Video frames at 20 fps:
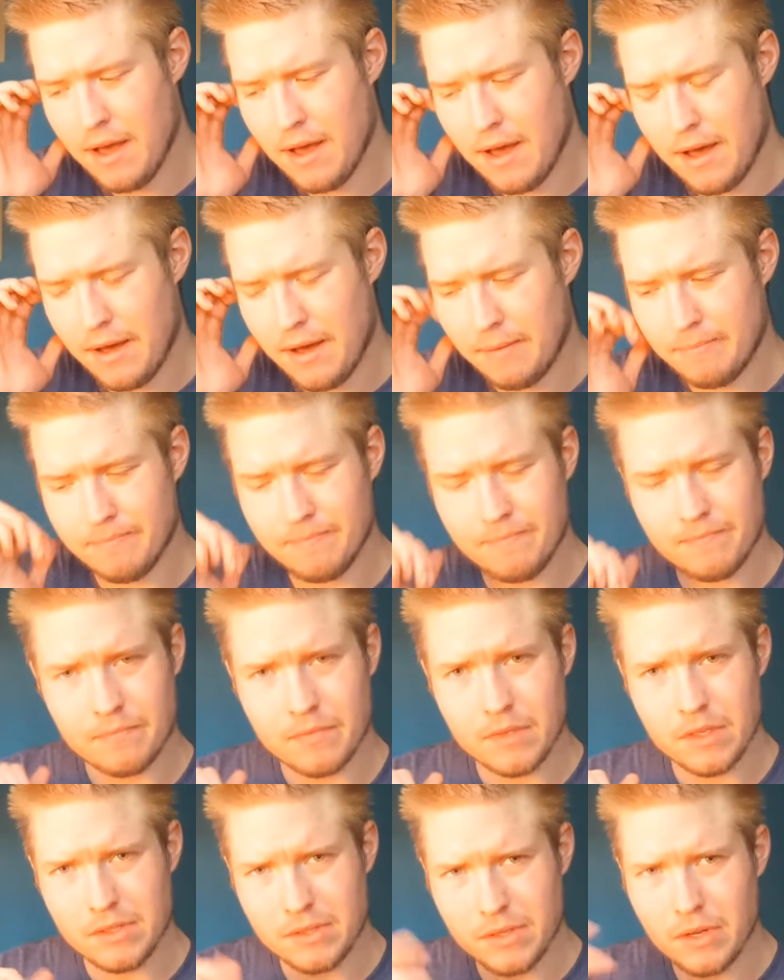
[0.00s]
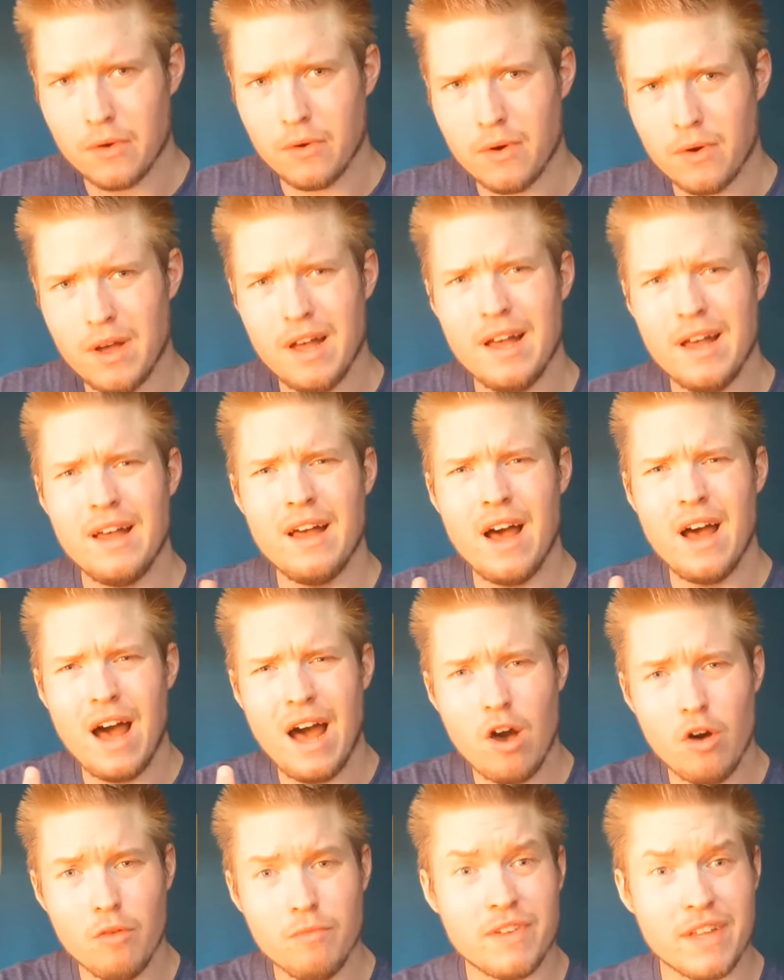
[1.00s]
Um, so
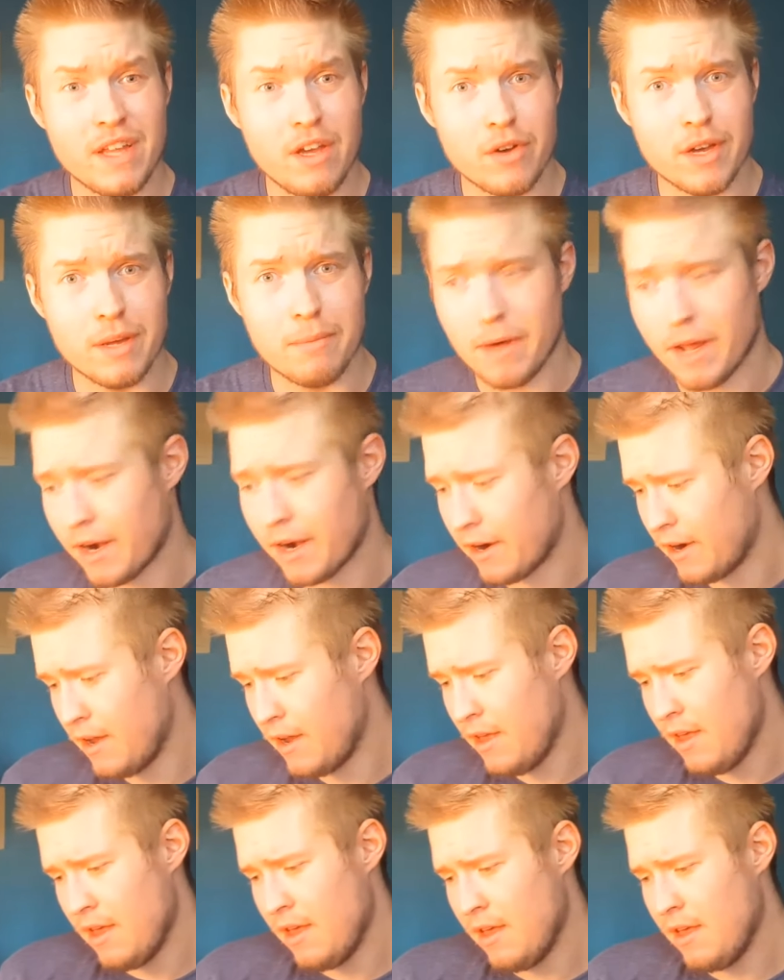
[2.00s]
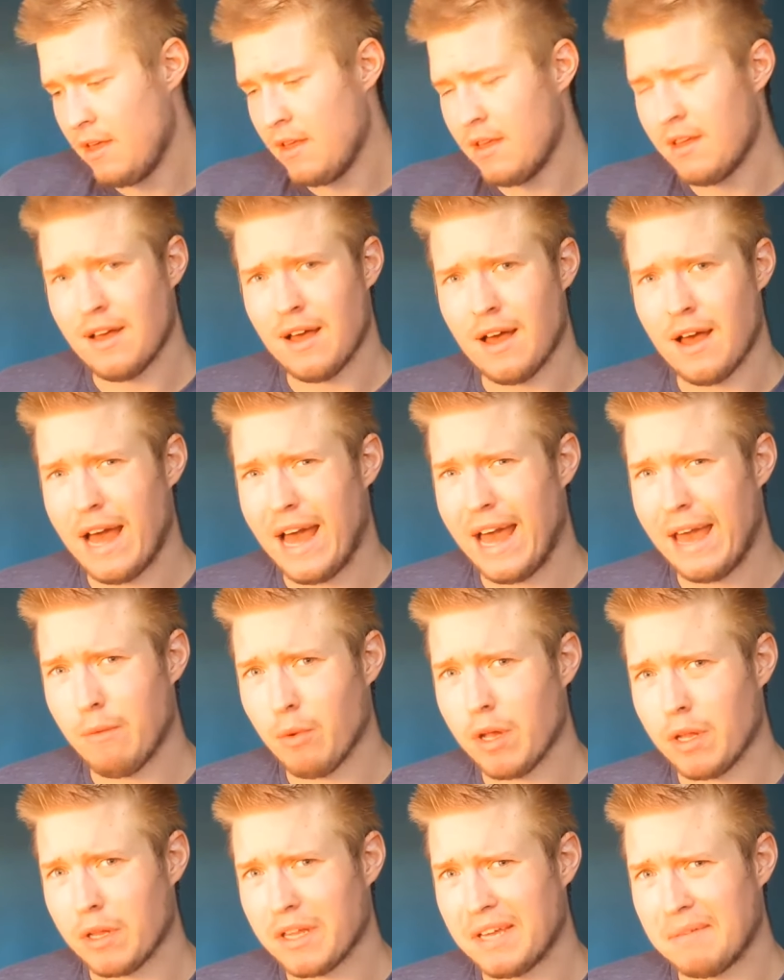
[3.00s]
hopefully I'll get better. I
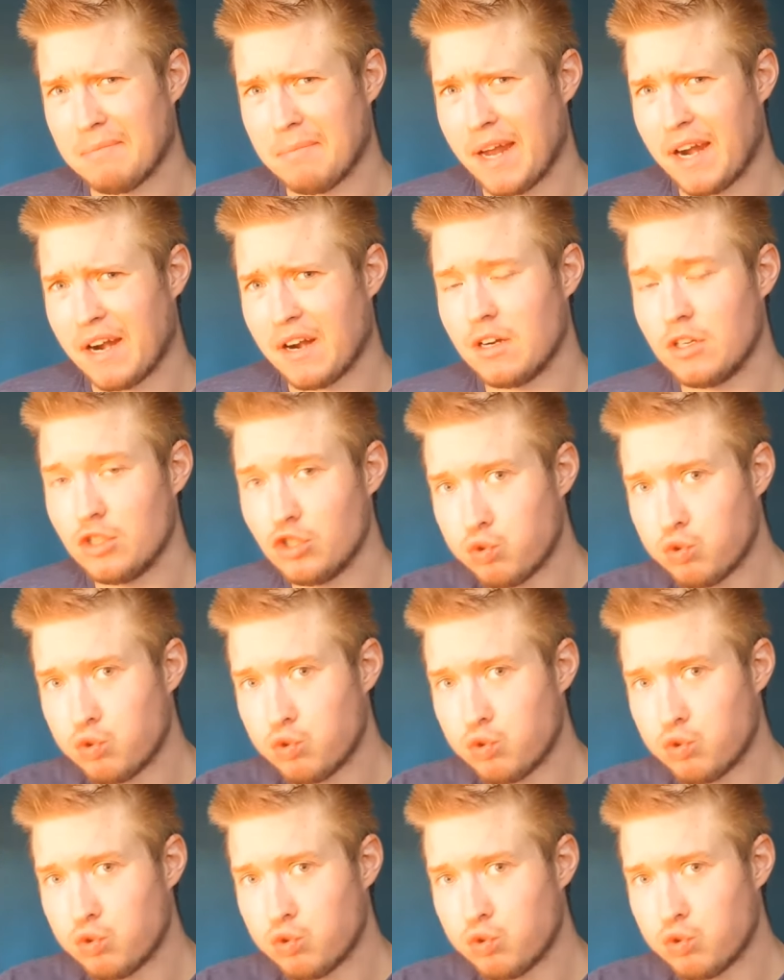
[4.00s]
will get better.